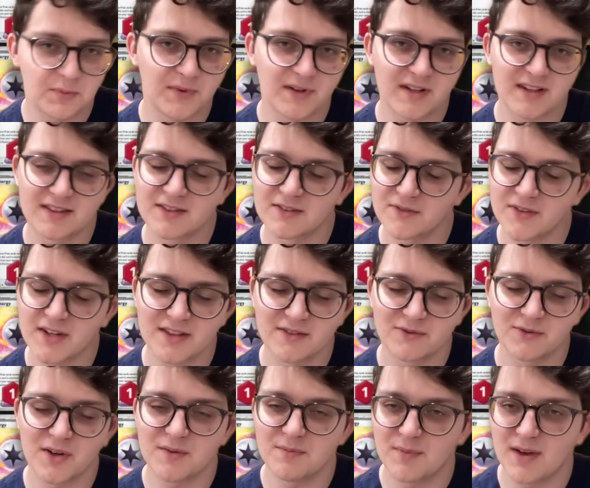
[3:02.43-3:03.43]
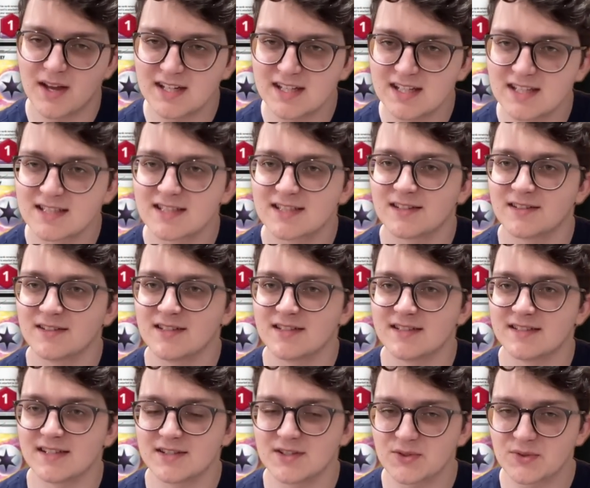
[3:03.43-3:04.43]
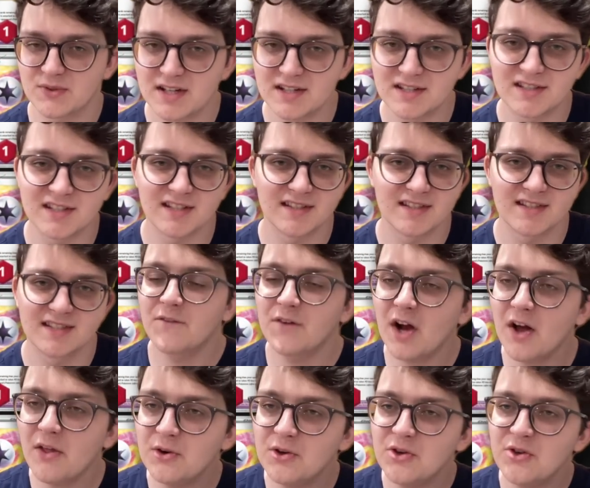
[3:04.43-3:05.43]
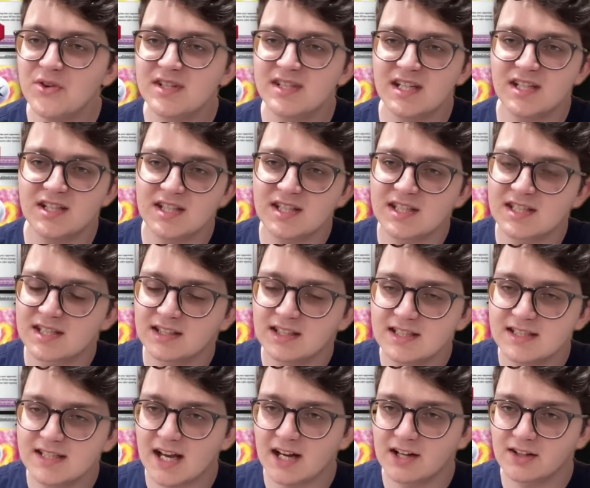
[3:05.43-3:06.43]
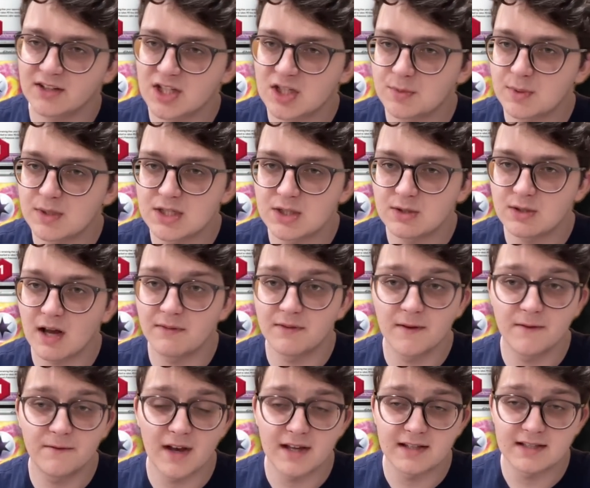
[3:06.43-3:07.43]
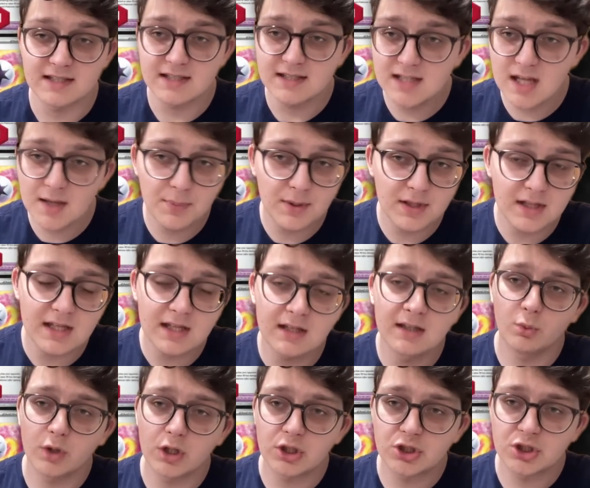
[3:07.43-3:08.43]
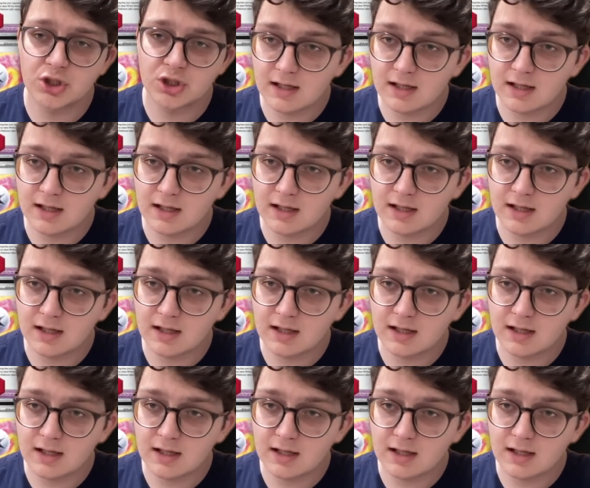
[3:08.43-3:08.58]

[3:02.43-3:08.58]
with 1 penny in certain situations. For other new additions to the deck list, we do have the Fezandipiti, which